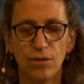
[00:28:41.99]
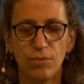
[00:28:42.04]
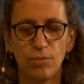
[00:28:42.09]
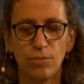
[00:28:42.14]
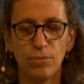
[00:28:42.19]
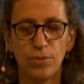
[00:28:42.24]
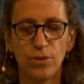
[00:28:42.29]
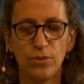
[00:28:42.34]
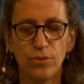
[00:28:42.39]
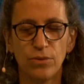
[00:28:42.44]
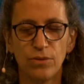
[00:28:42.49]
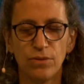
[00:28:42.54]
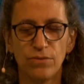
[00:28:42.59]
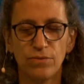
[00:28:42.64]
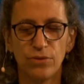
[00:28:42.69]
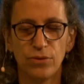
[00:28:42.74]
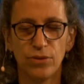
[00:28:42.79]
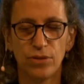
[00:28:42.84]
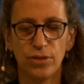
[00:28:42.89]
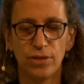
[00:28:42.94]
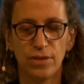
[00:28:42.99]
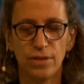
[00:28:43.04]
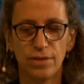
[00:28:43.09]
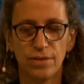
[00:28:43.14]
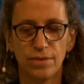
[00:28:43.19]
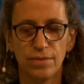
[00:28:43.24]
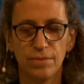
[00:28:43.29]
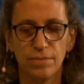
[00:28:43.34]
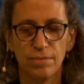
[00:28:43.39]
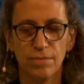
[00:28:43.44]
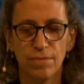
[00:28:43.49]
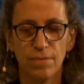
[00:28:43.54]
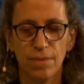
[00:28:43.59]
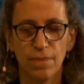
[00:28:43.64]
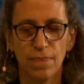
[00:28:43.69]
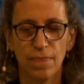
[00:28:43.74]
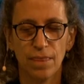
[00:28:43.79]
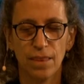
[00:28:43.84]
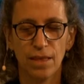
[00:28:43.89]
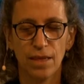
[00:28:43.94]
and beautiful
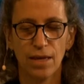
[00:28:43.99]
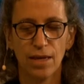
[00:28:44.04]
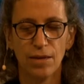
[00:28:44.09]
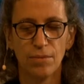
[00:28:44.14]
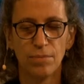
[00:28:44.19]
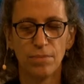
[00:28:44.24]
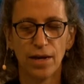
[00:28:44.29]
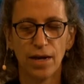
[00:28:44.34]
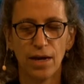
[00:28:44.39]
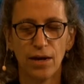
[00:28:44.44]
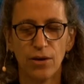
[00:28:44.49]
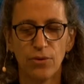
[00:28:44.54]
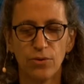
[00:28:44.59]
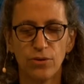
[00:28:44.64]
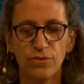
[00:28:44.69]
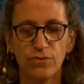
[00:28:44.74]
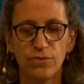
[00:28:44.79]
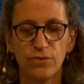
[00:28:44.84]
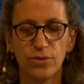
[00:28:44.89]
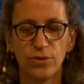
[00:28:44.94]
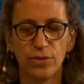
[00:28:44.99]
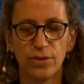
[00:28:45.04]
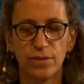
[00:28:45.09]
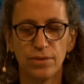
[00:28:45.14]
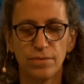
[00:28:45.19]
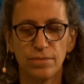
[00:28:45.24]
and powerful.